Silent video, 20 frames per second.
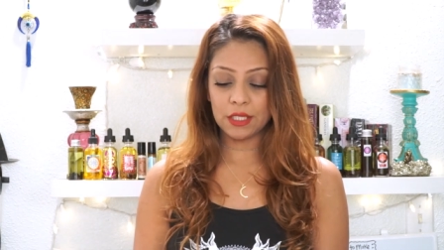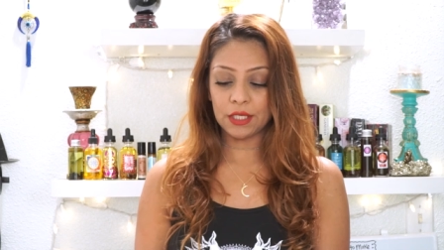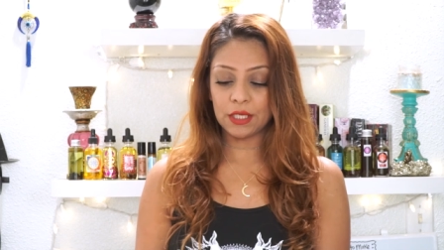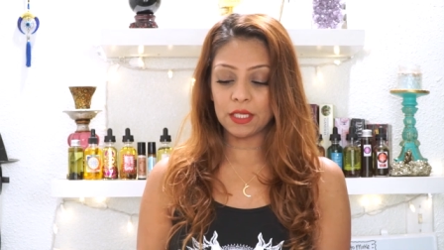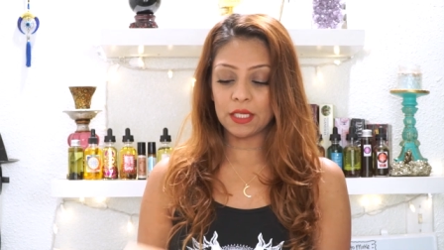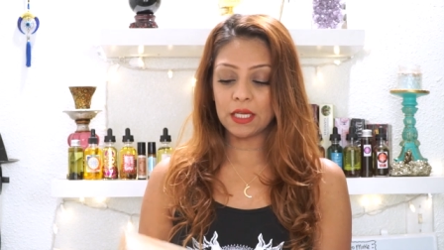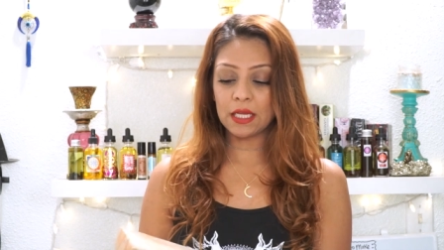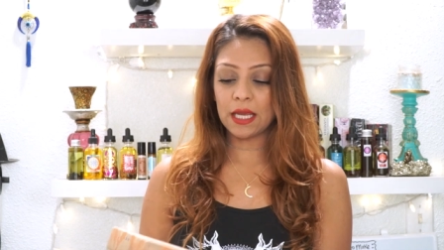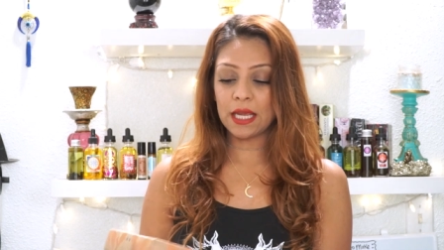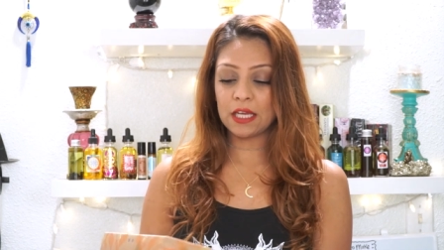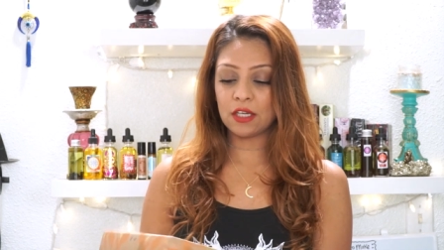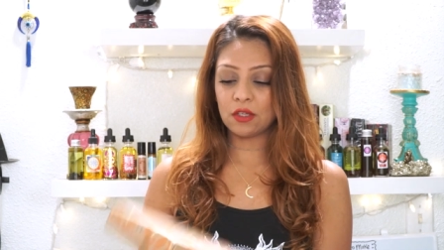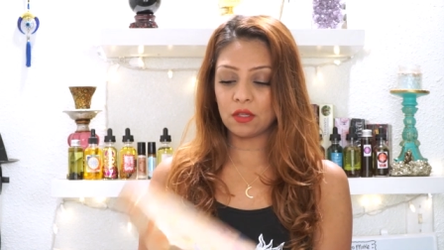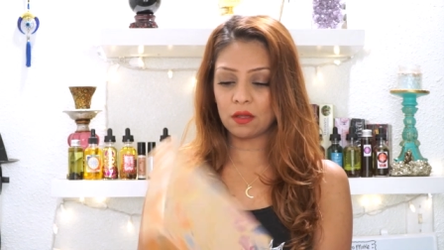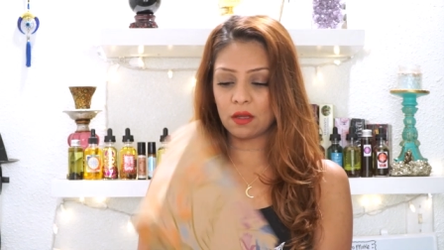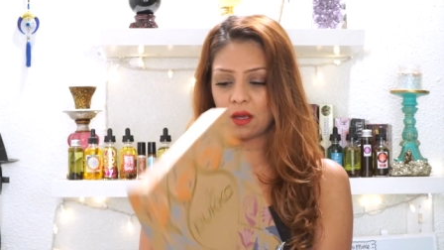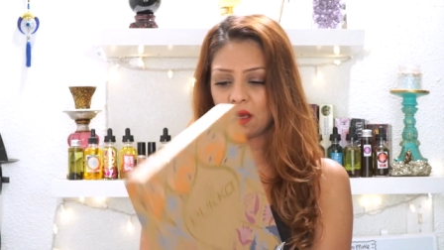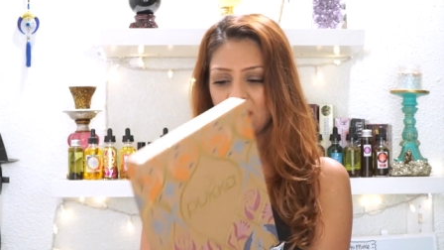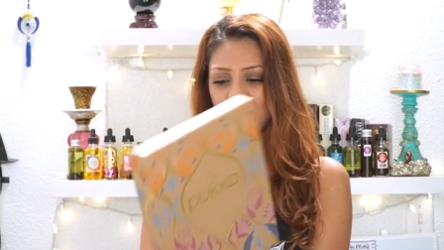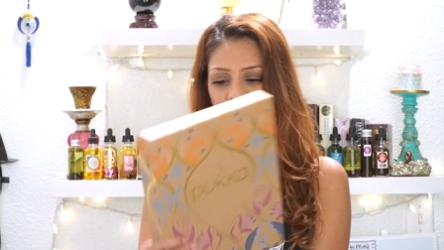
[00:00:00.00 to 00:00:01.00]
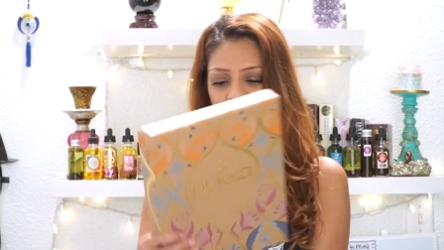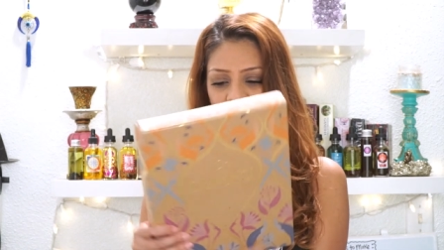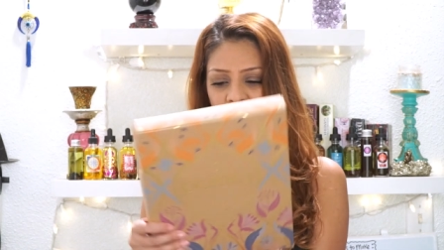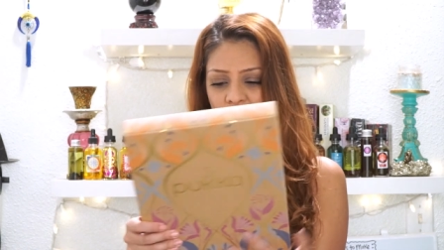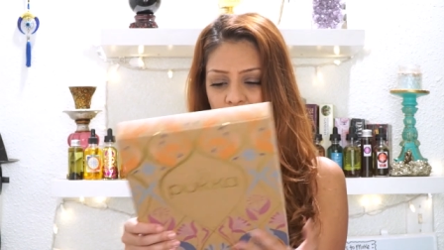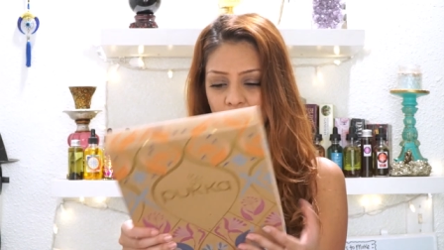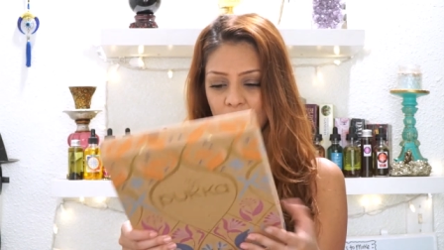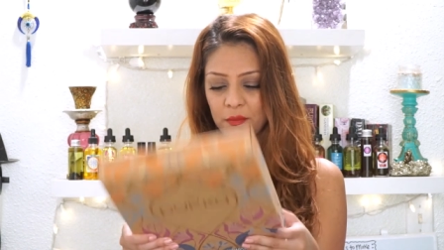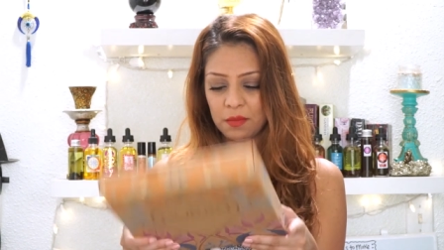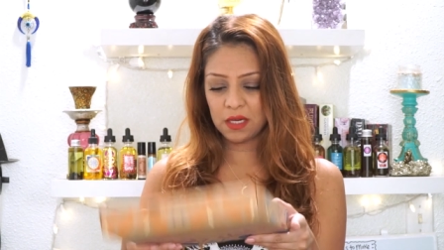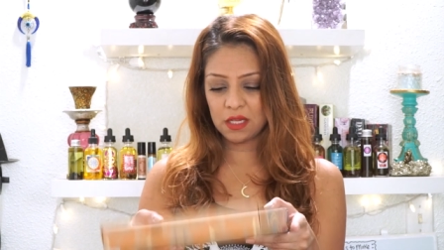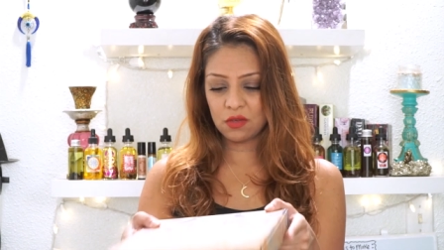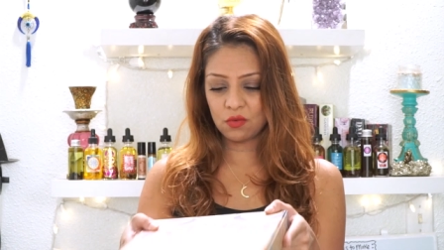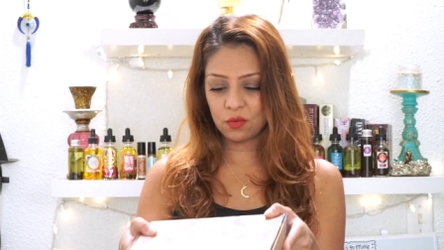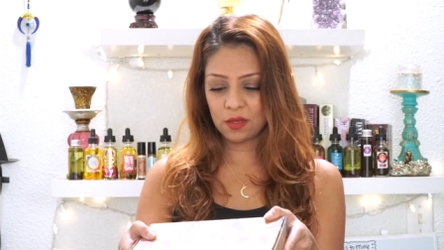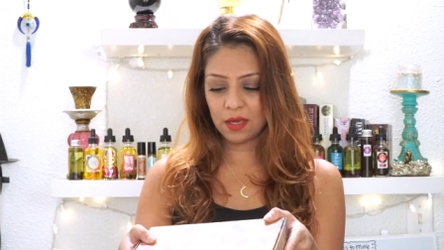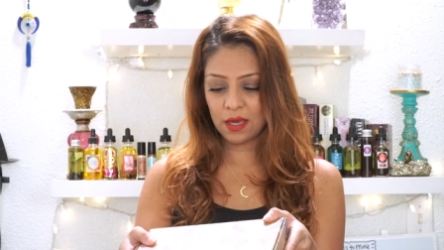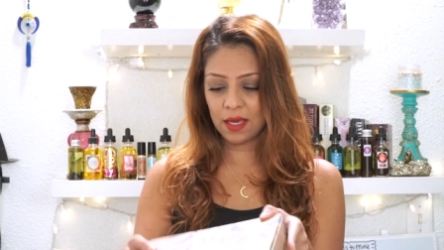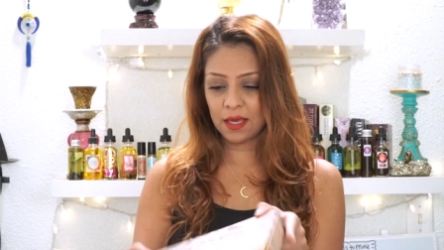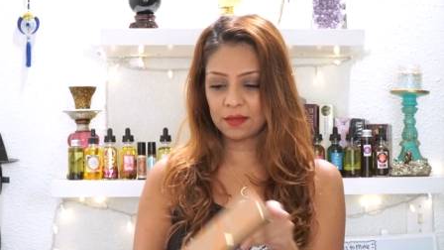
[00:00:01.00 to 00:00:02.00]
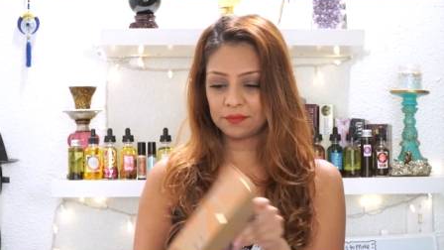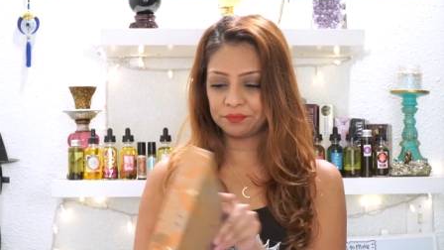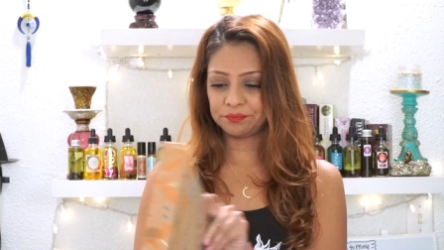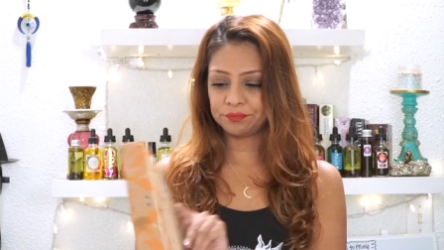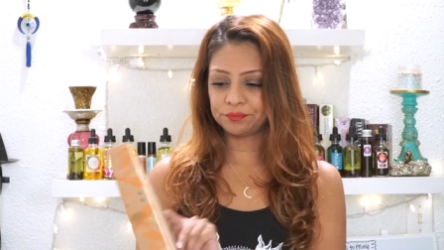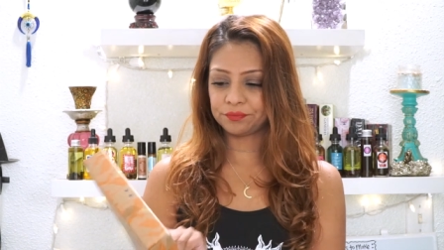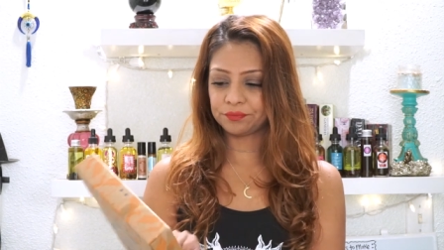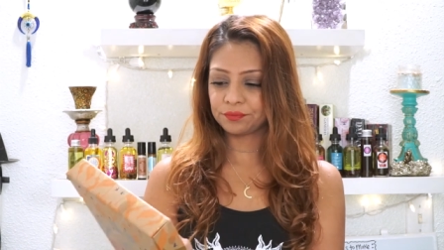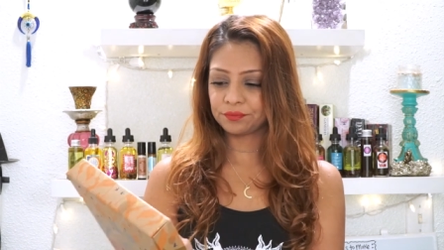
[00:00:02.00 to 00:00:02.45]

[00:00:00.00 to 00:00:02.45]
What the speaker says: And I don't know how many you get.